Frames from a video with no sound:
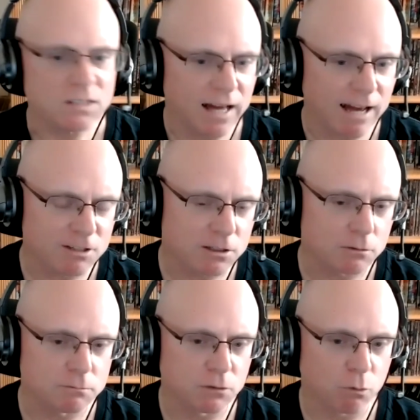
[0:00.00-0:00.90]
having
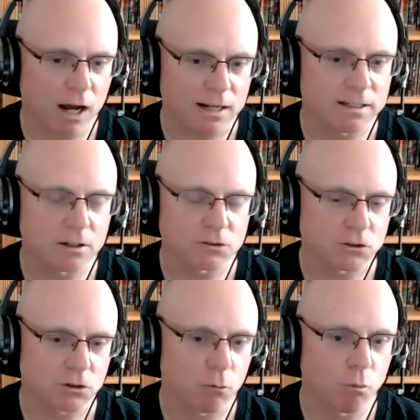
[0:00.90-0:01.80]
the rocket
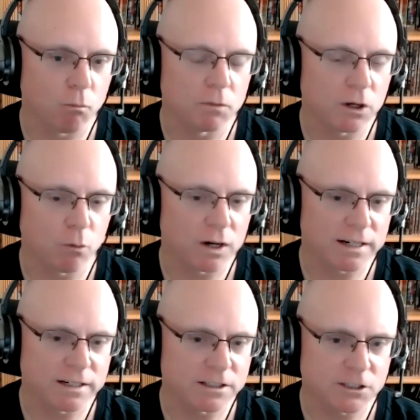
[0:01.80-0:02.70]
nozzles on one
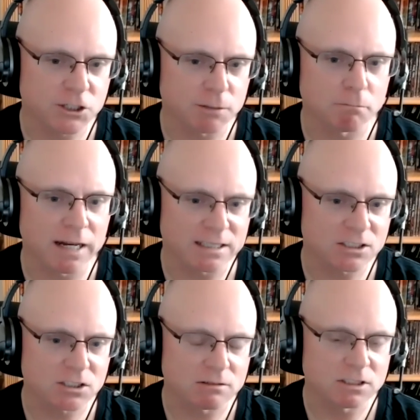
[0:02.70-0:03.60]
end of the ship
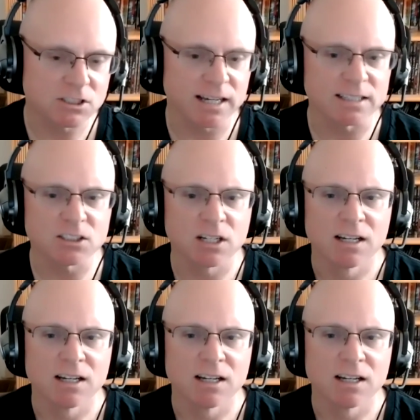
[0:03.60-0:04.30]
makes sense.